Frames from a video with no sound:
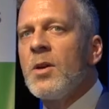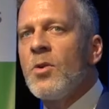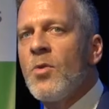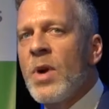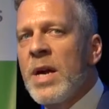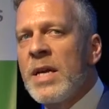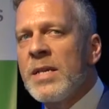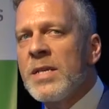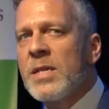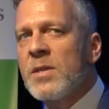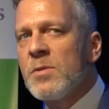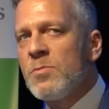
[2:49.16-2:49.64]

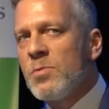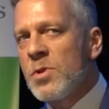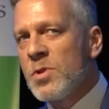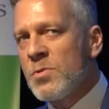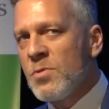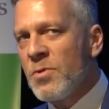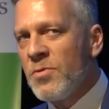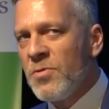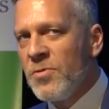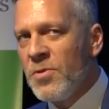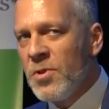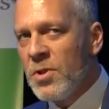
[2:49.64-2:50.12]
Grace
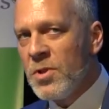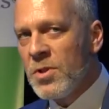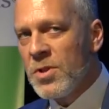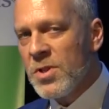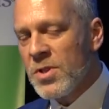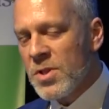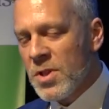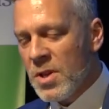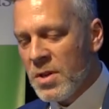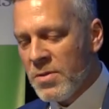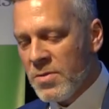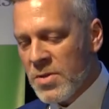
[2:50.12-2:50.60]
was
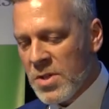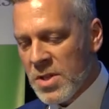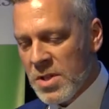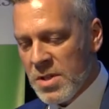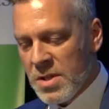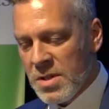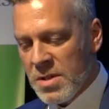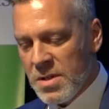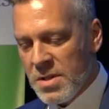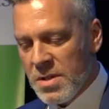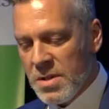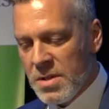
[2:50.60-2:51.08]
refused
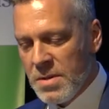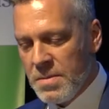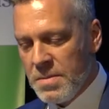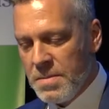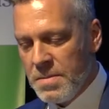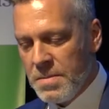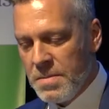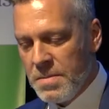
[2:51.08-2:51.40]
services.